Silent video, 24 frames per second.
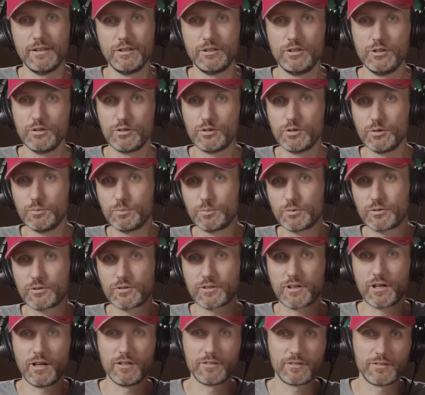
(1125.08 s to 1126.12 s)
YouTube
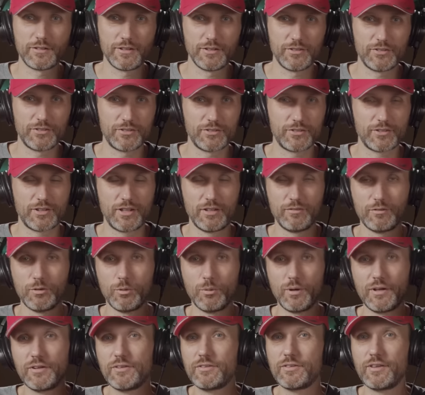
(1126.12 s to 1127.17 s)
contests,
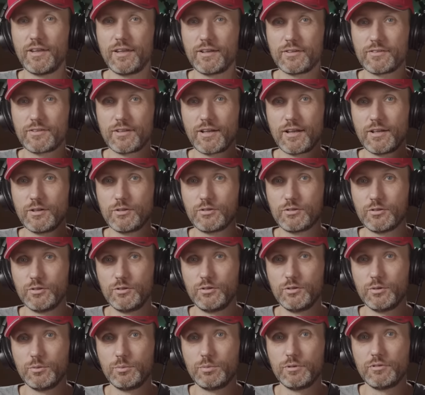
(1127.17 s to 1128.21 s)
giveaways, things that I used to
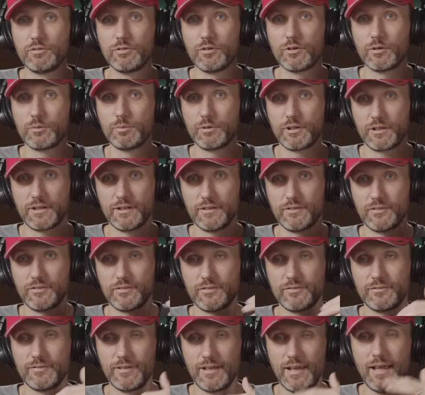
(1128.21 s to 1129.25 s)
do before
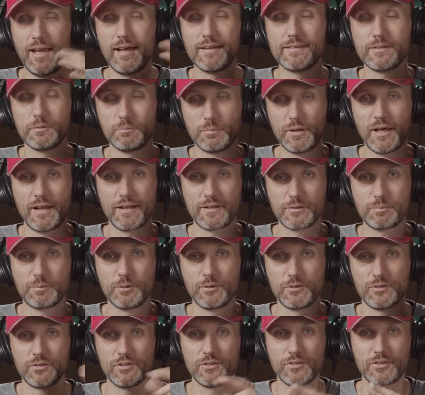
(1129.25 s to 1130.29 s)
because I had some bad
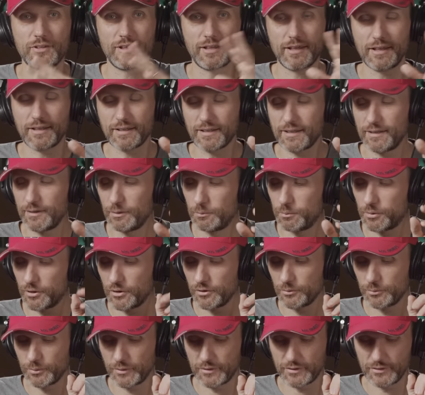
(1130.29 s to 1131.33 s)
experiences and I got kind of
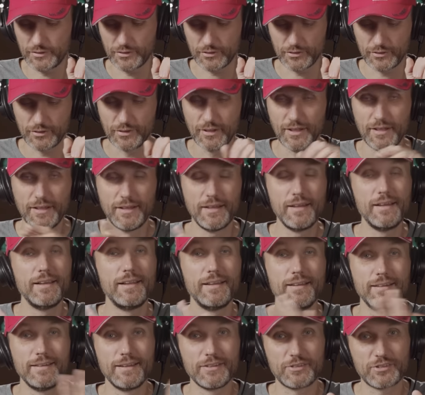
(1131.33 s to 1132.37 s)
burned with it. So
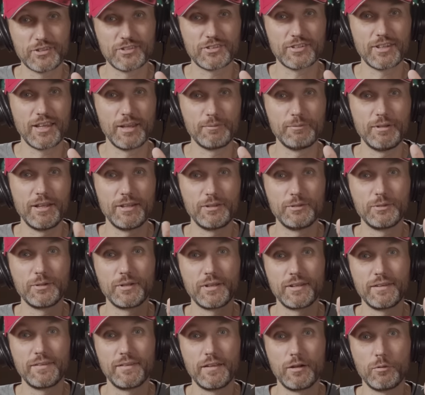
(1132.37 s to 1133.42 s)
let's just say I'm not
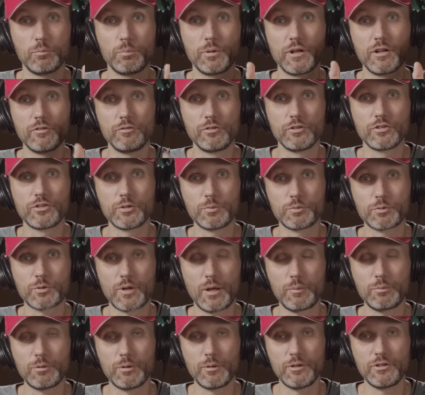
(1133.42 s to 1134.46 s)
doing it there. But if you're
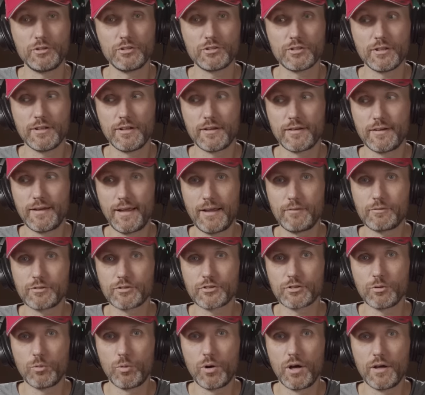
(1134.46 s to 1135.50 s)
subscribed to my newsletter, ever
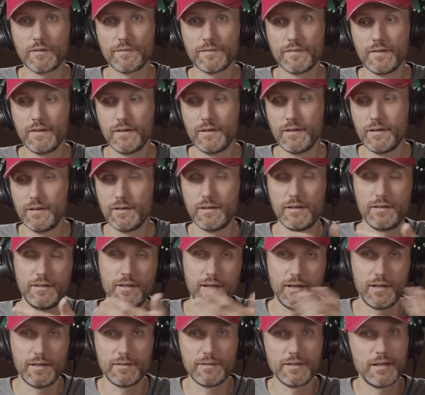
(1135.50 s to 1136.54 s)
so one,
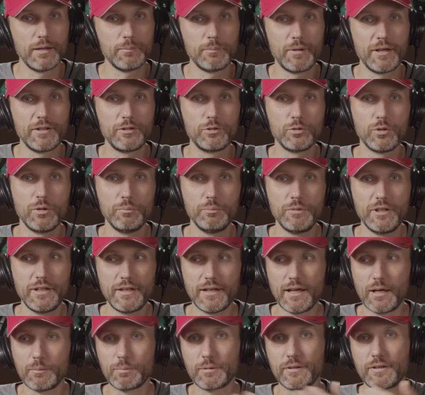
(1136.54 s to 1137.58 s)
yeah, I, I might do a
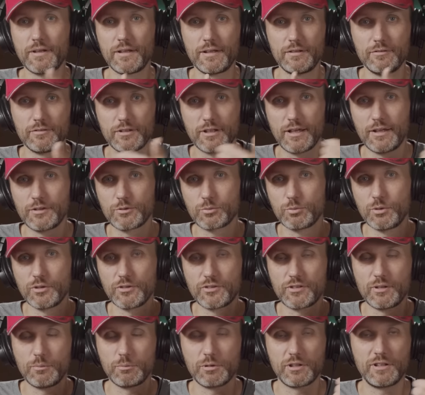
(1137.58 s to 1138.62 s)
meetup. And then if you guys want
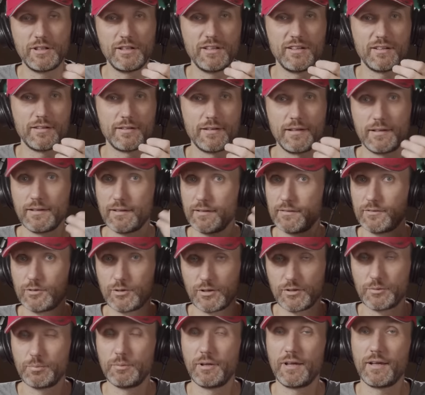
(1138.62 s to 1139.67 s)
some gear, I,
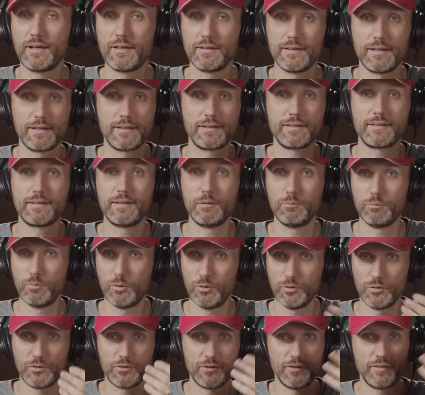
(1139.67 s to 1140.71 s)
trust me, I got like
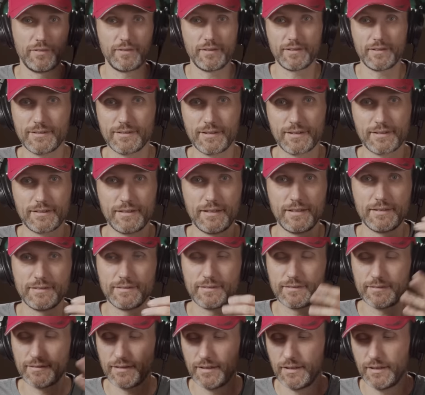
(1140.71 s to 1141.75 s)
gimbals and like that,
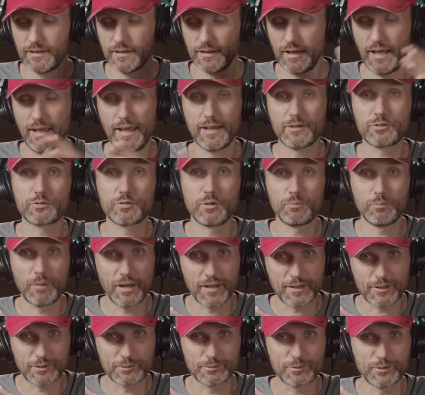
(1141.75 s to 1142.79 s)
extra
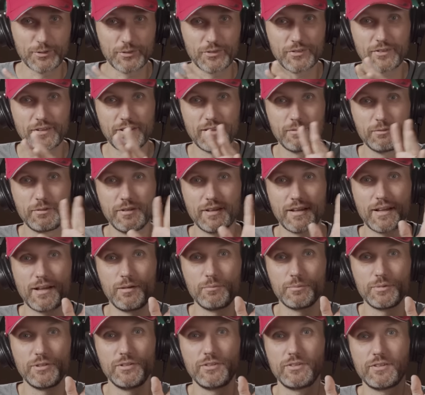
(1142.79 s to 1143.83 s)
microphones that the
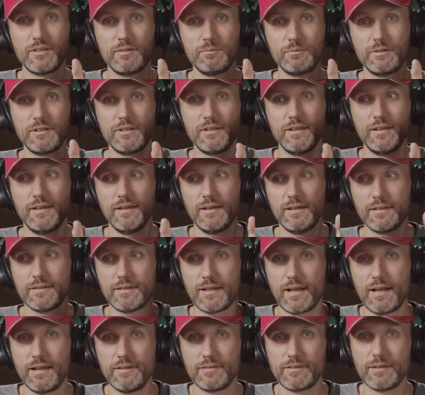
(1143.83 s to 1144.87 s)
company sent me.
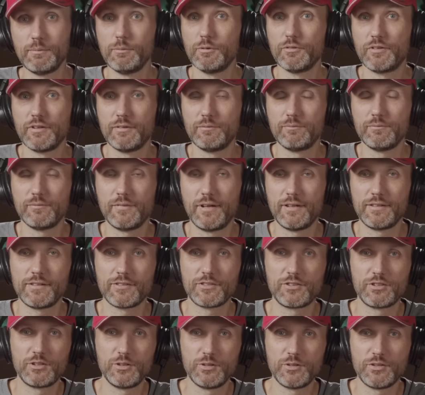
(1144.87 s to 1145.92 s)
That I some of them I
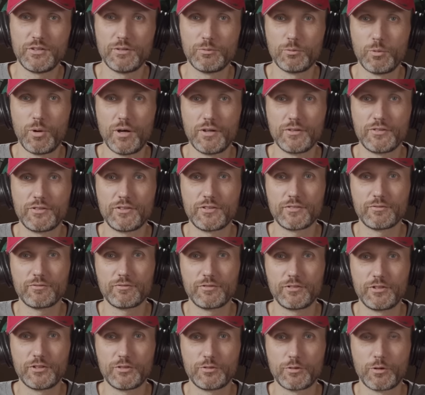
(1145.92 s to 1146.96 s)
just used it once
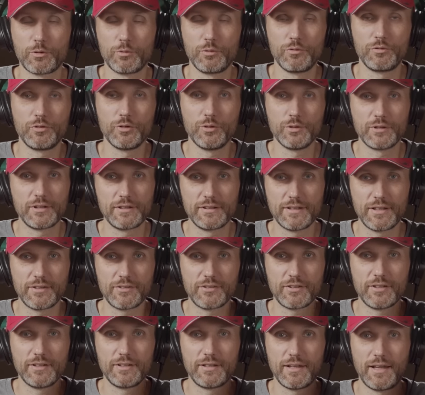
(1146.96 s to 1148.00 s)
just for a review and then
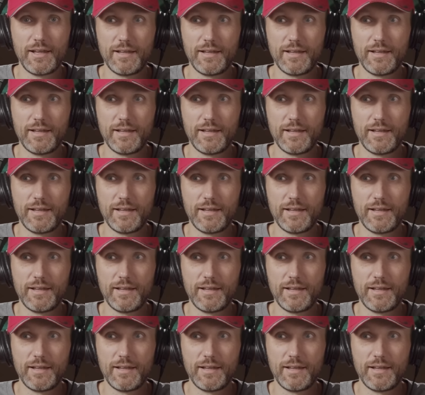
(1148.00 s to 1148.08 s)
that's it.